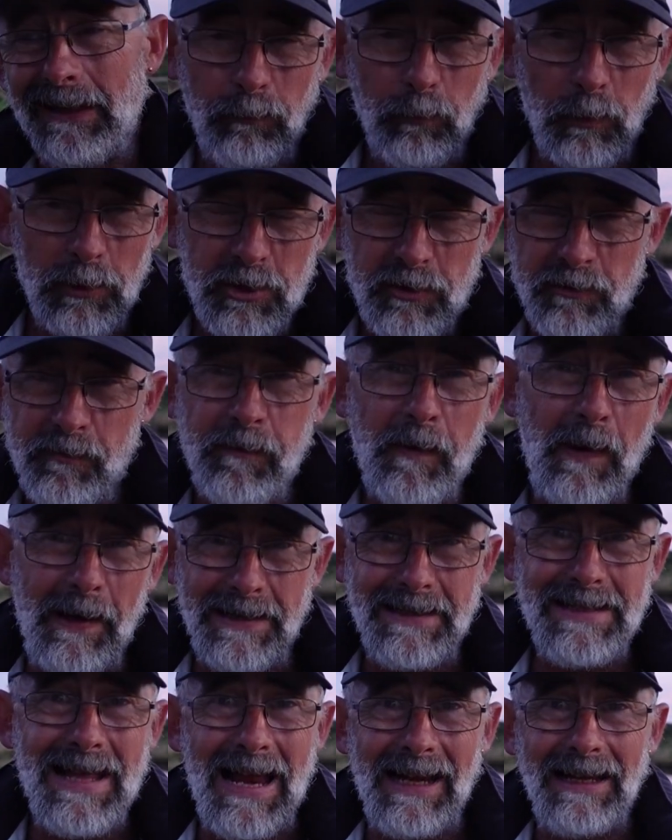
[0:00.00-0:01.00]
once you
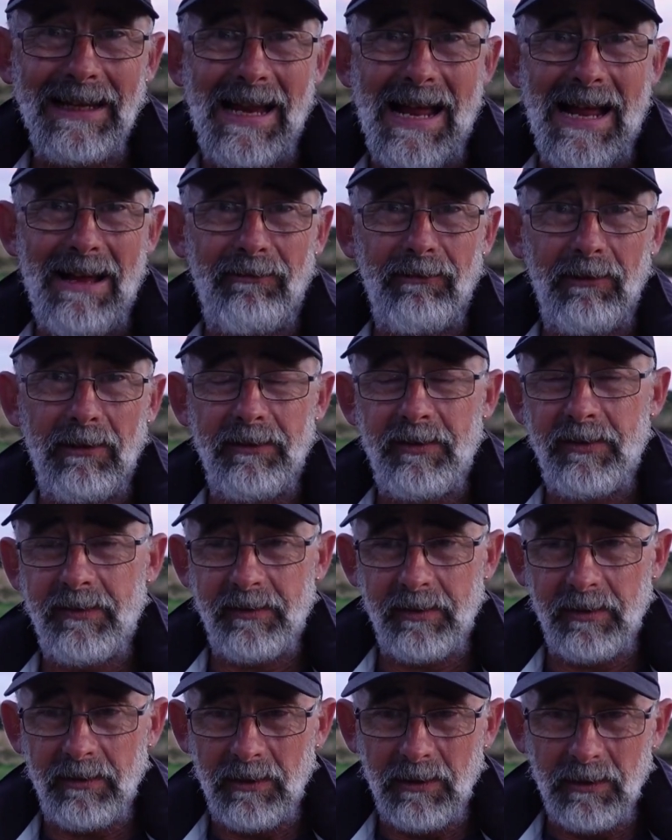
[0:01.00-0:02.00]
find that level, is
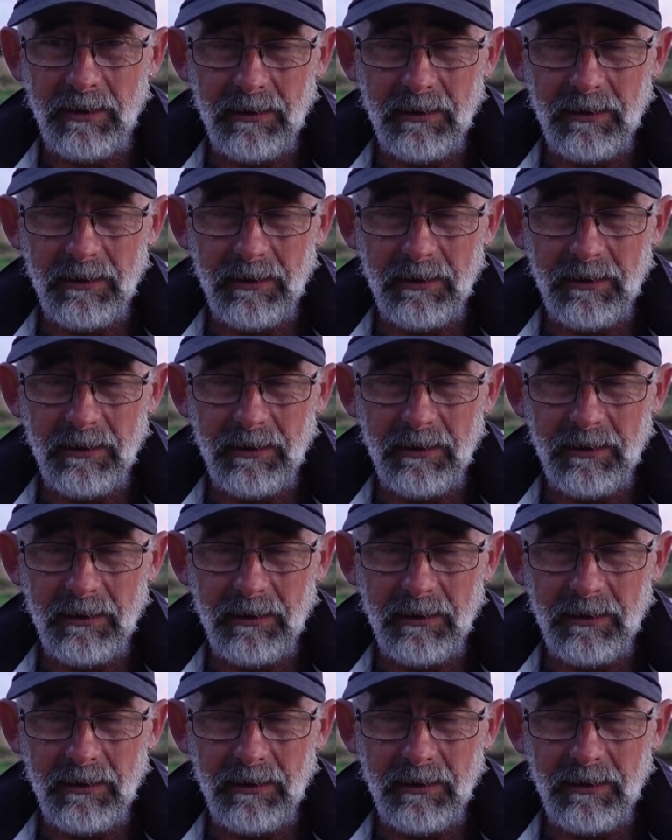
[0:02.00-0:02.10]
to